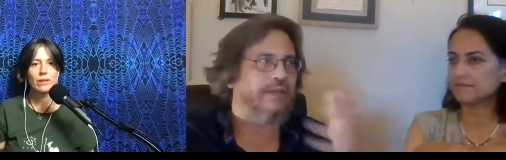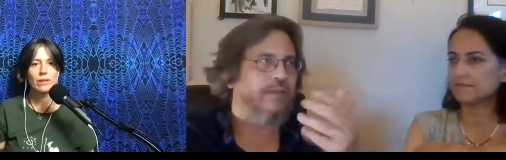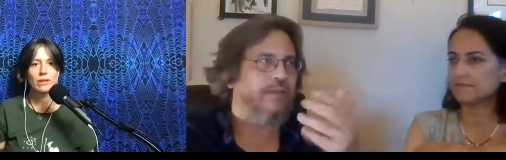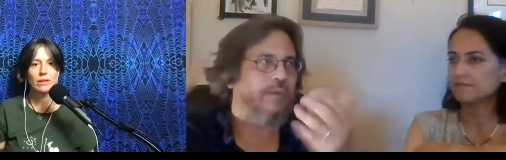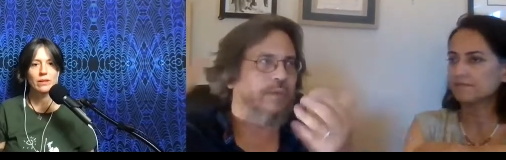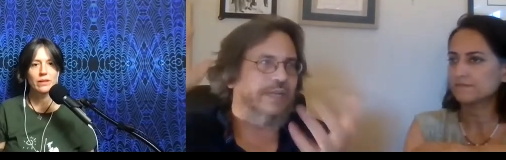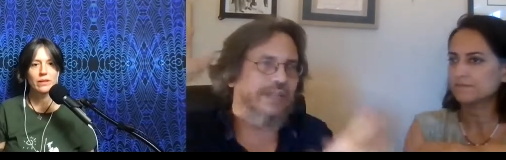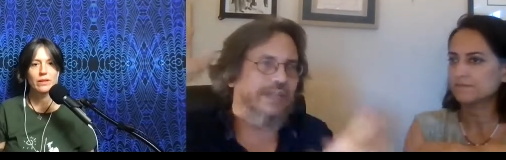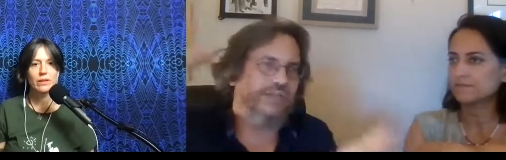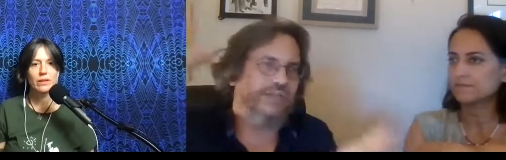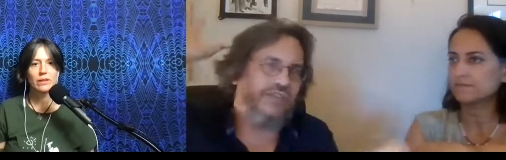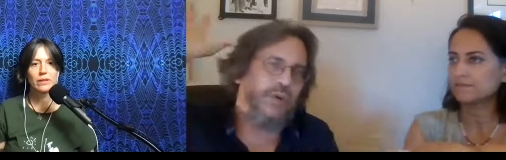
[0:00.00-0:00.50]

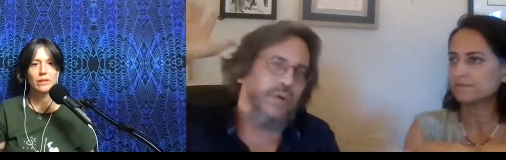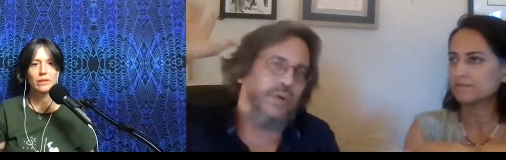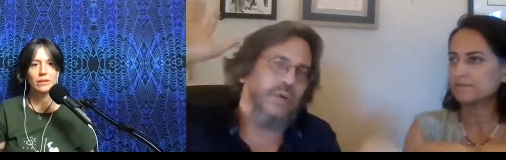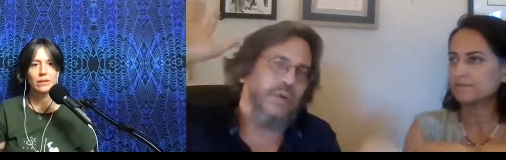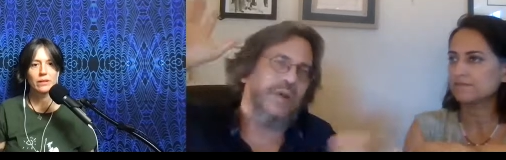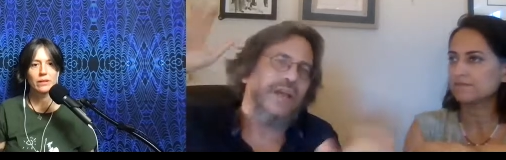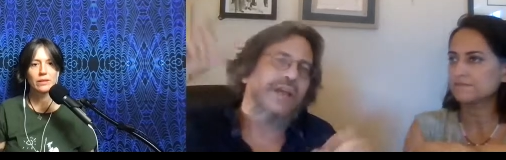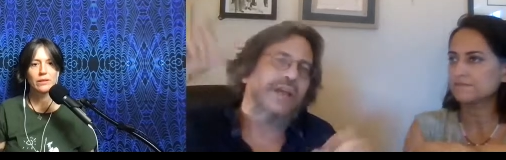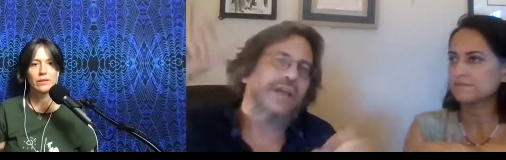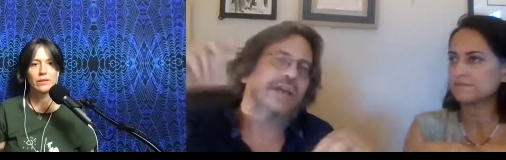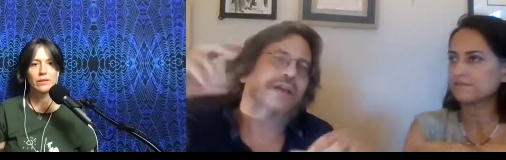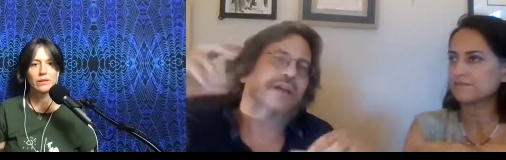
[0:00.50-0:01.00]
Speaker 1: We
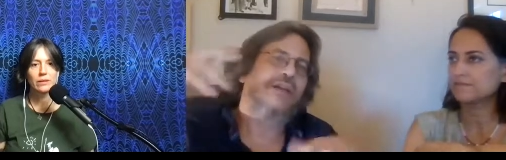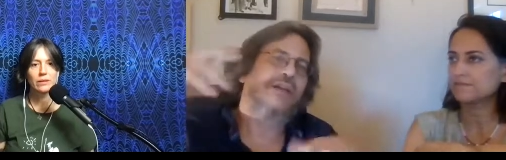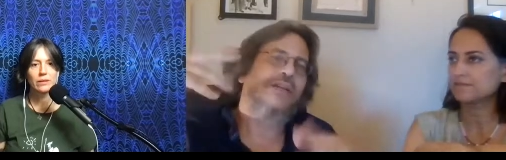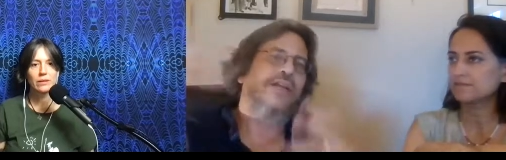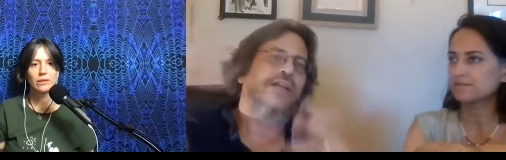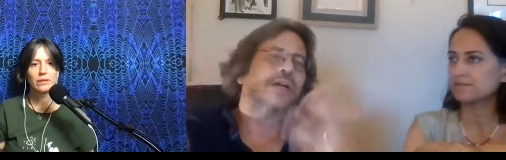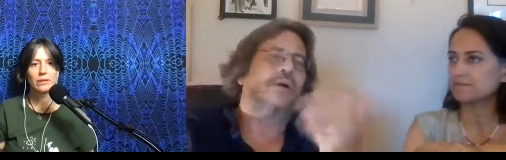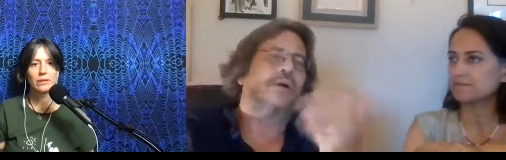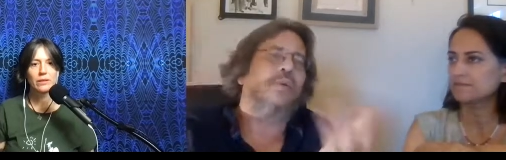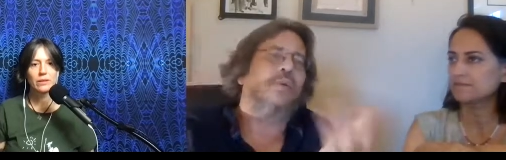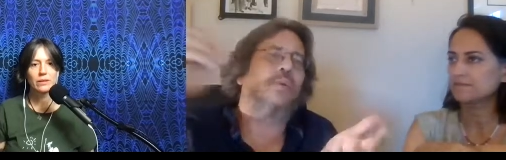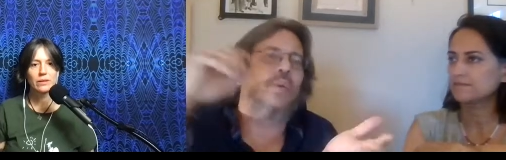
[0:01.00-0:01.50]
so you
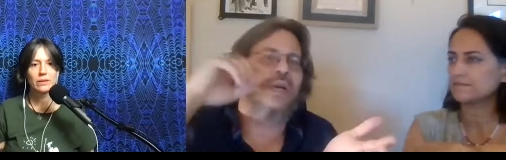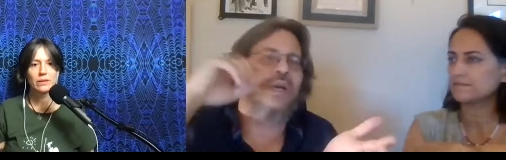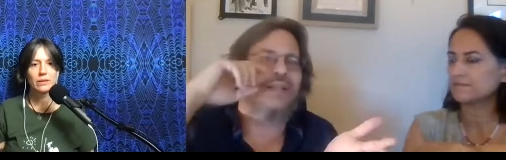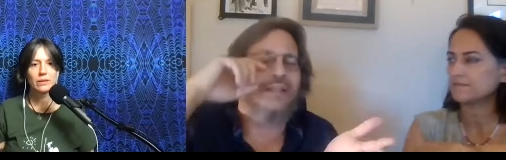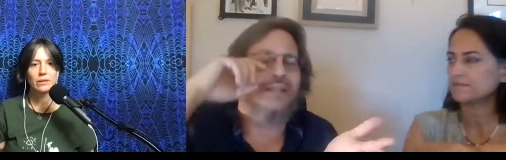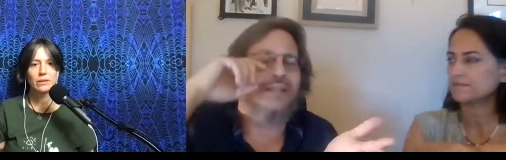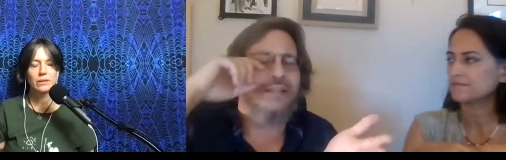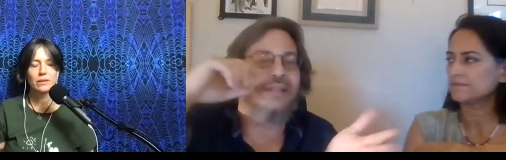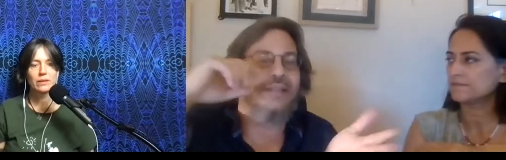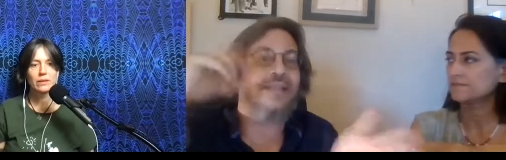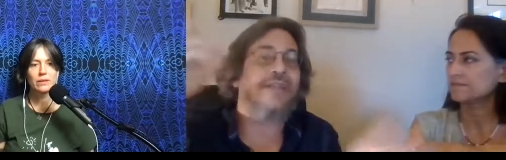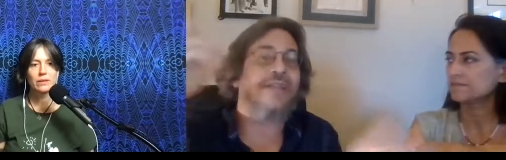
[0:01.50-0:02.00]
know
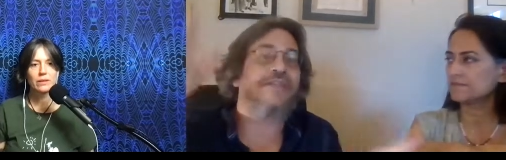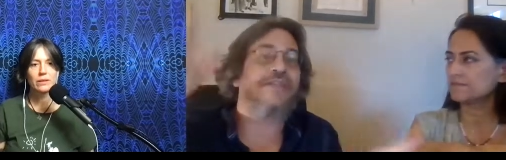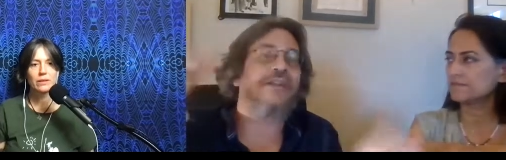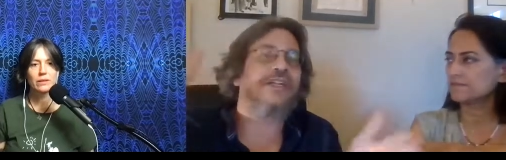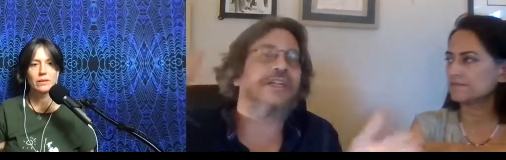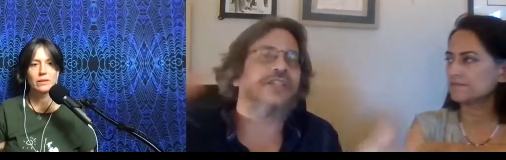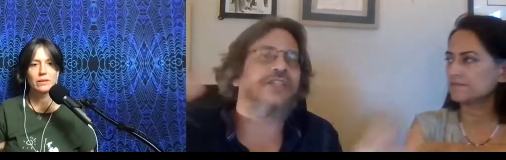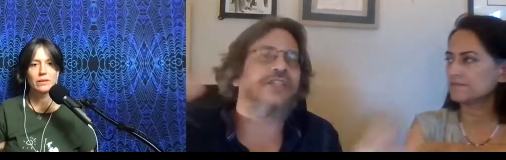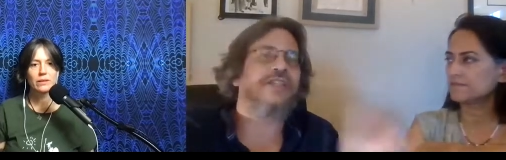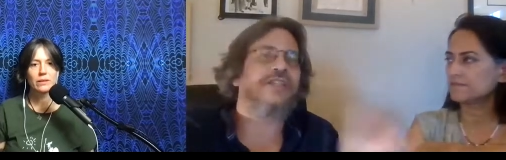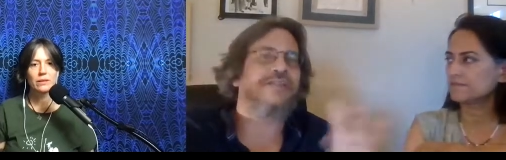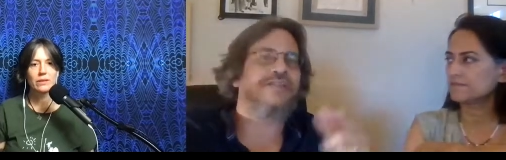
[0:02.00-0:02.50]
what the
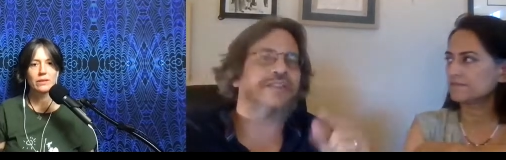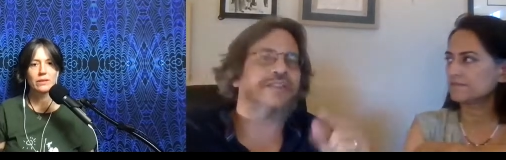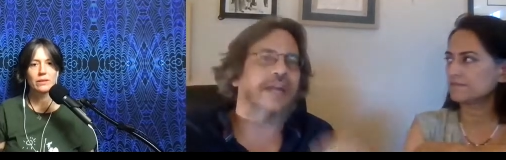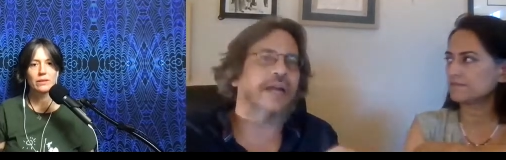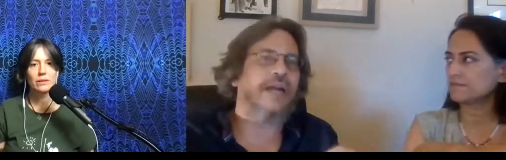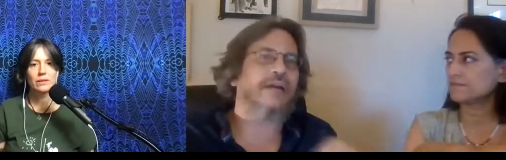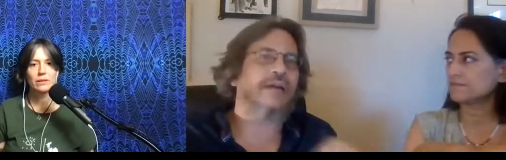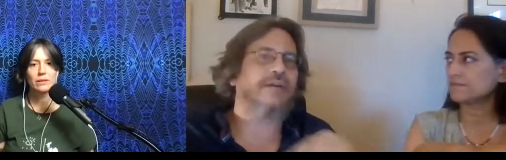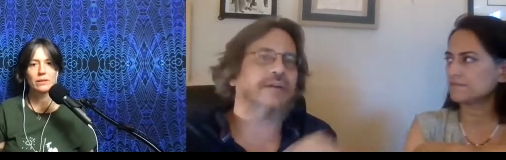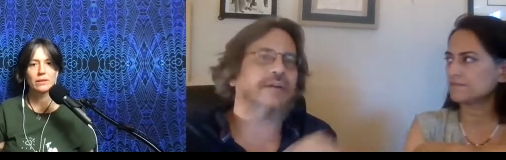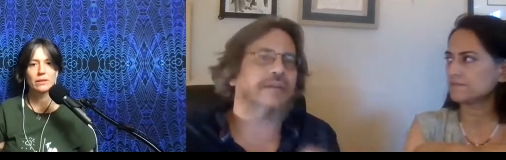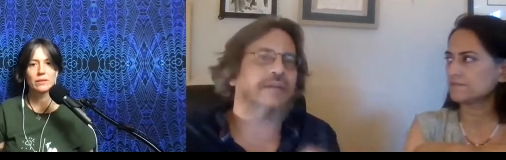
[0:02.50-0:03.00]
definition of
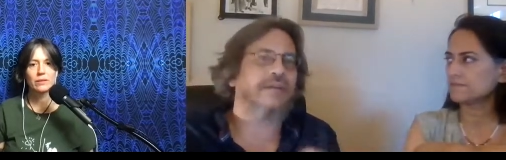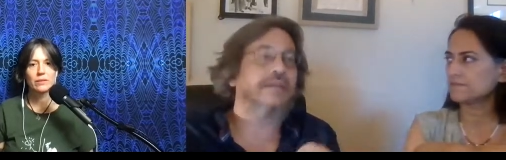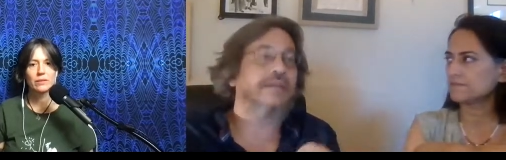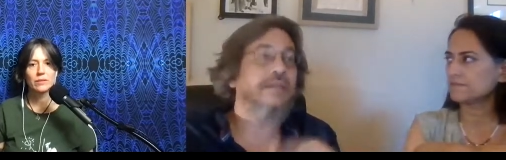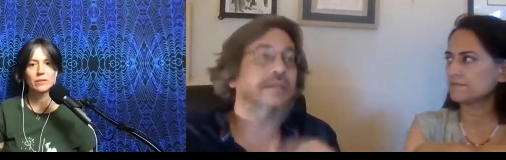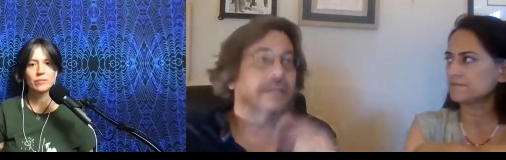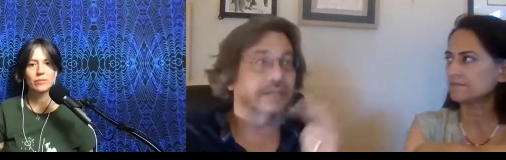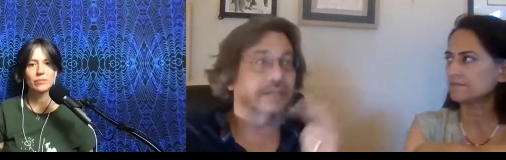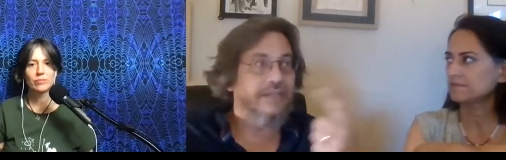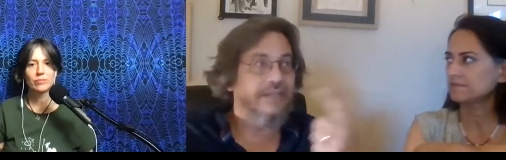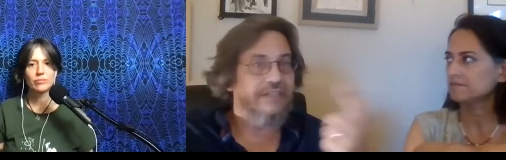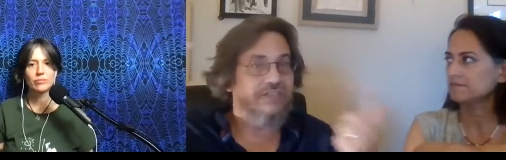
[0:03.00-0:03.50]

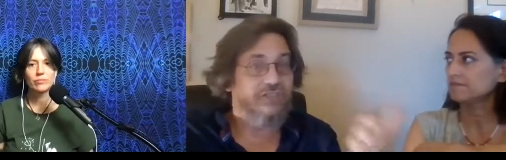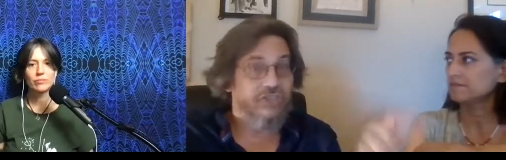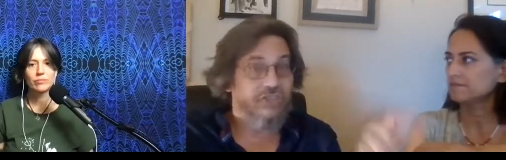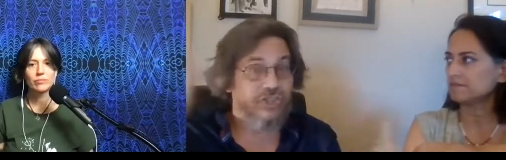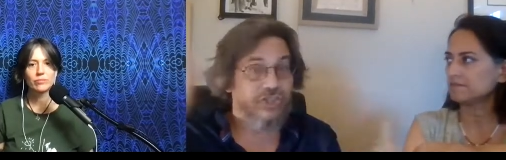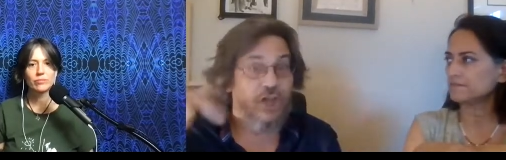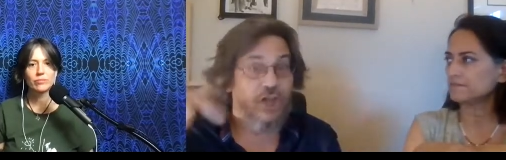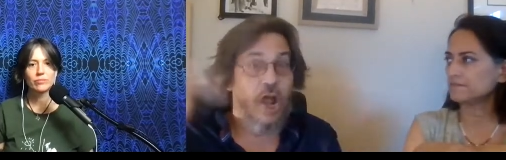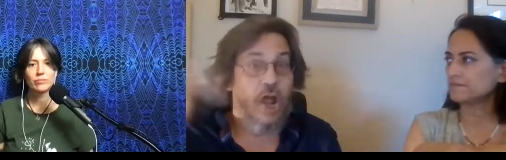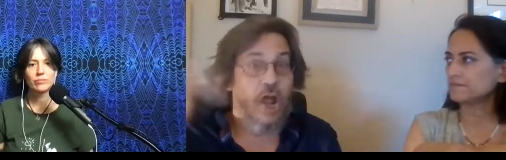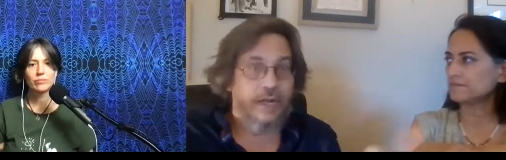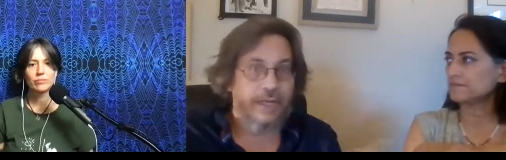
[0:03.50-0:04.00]
terror is
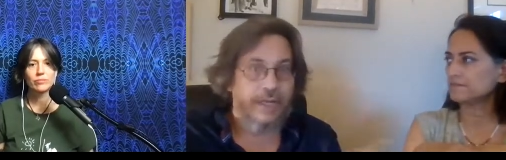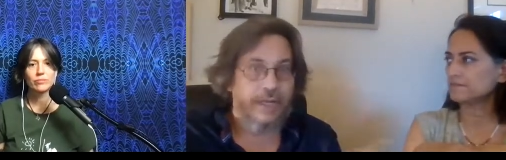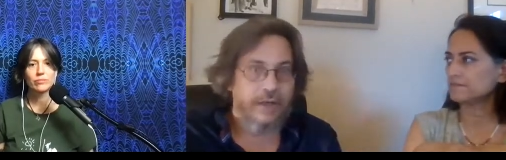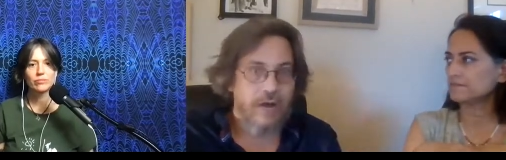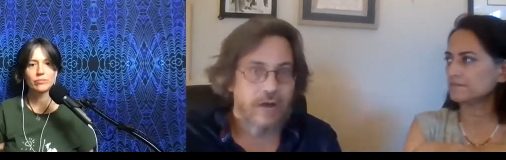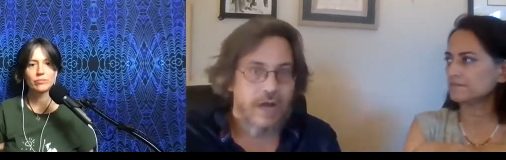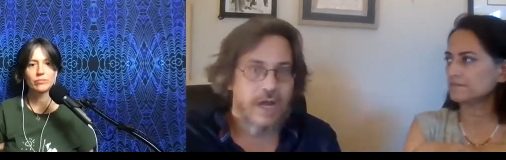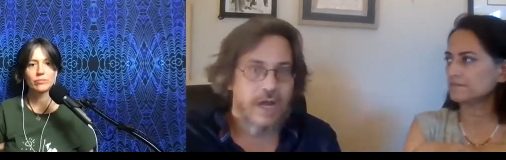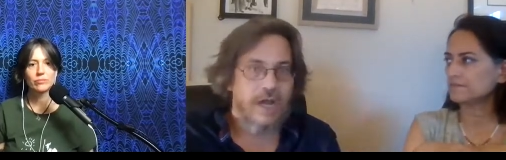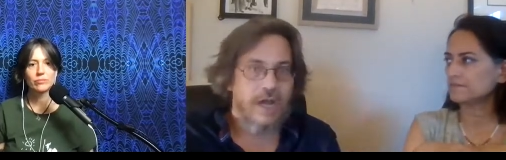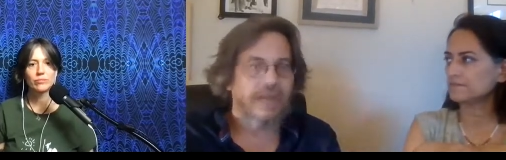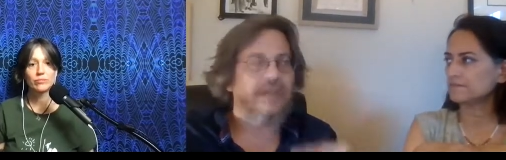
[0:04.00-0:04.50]
shock and
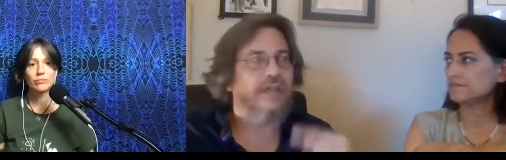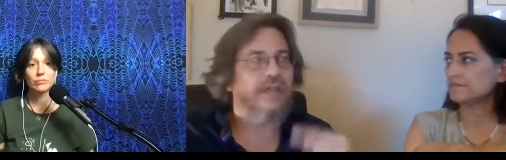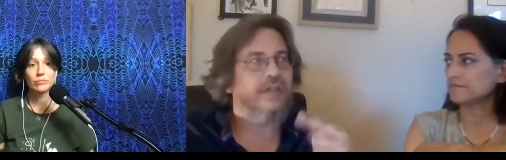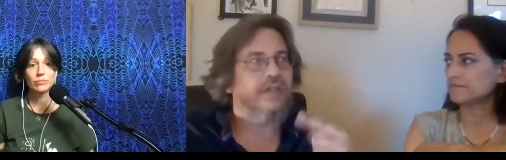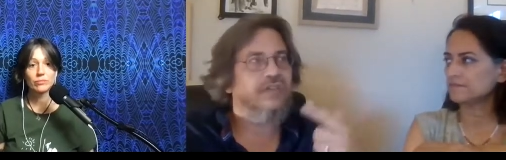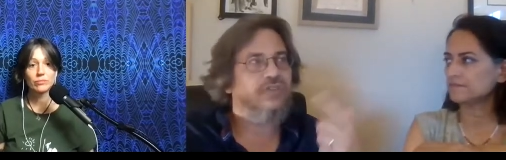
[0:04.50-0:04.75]
awe.